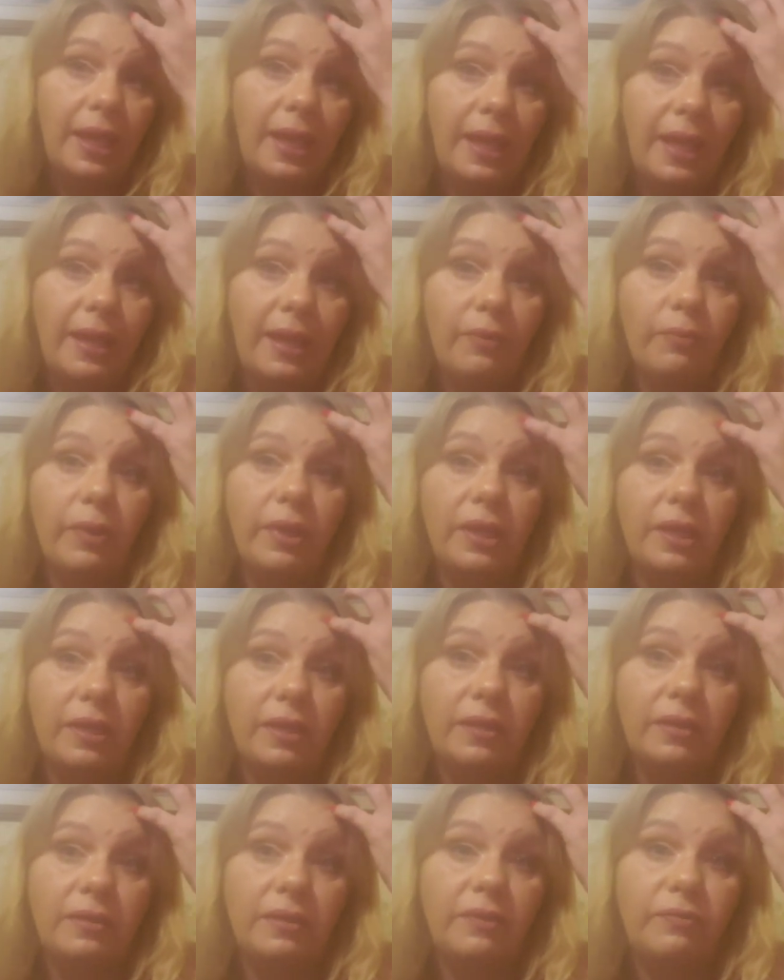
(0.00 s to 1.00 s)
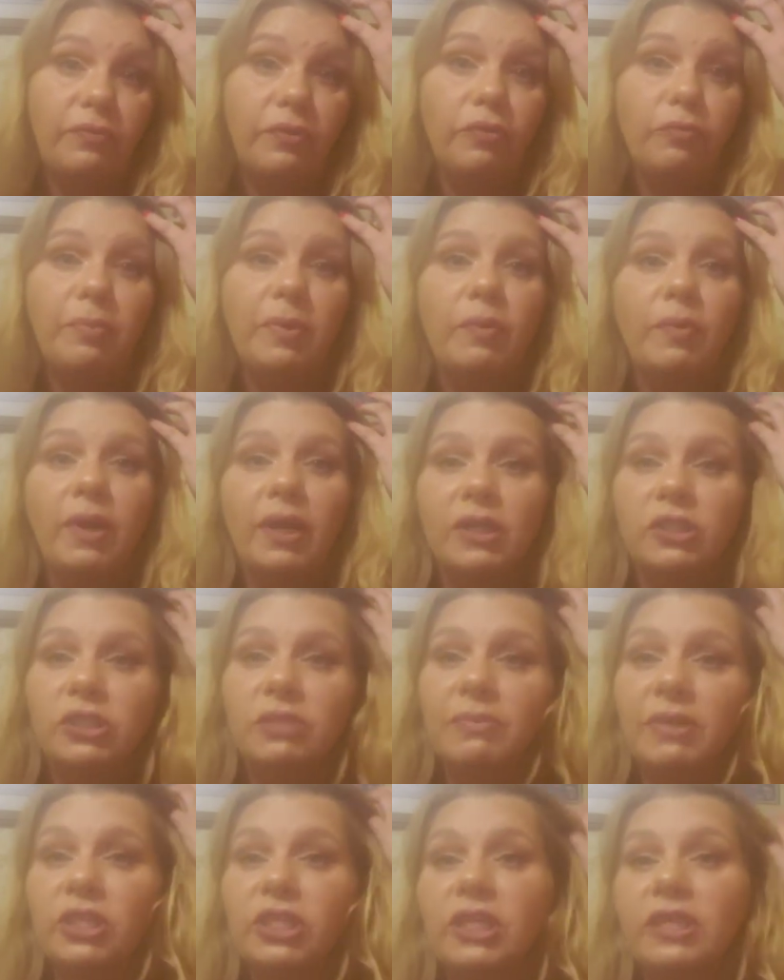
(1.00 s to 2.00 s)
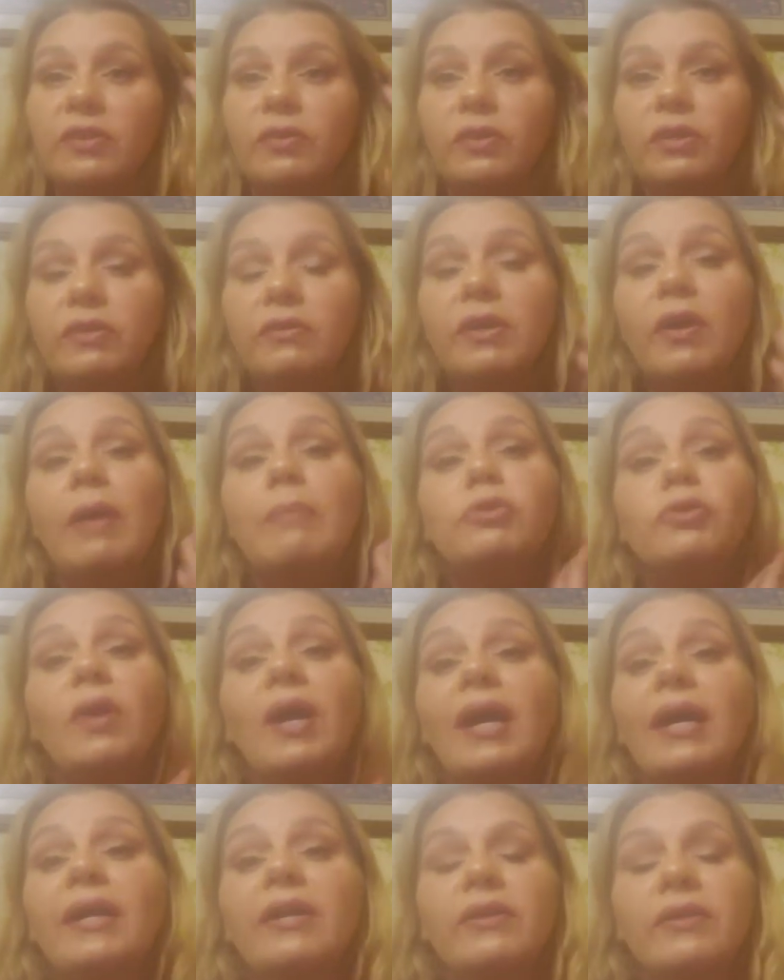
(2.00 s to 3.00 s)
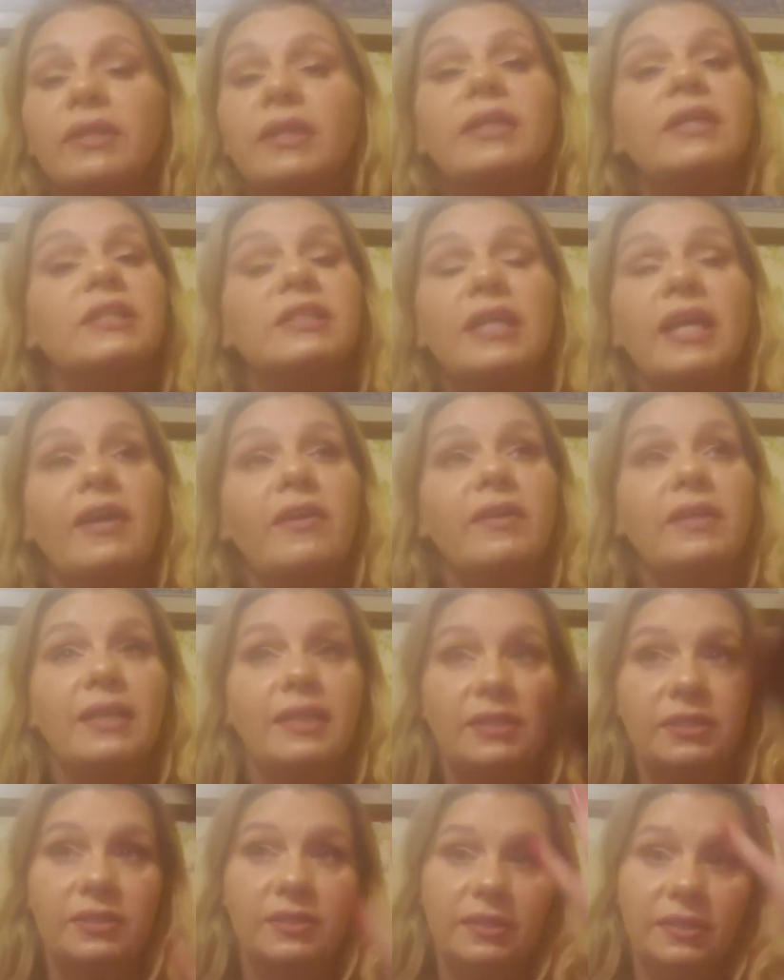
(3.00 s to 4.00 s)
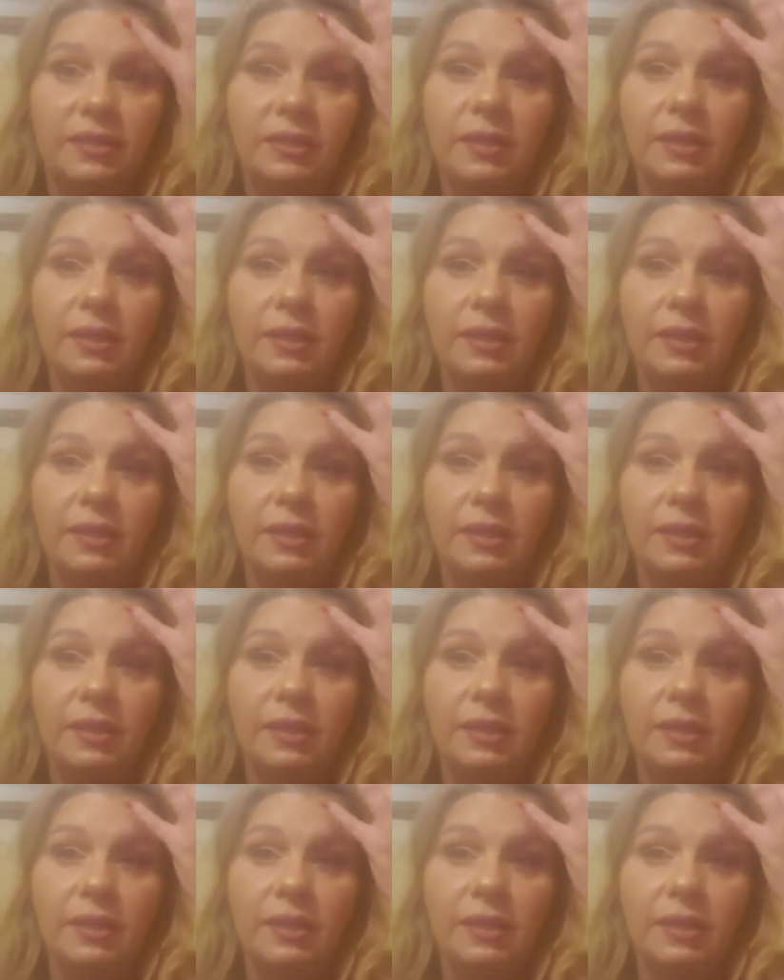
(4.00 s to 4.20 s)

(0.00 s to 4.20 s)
if you've been watching my channel, you know I'm drier than the Sahara Desert.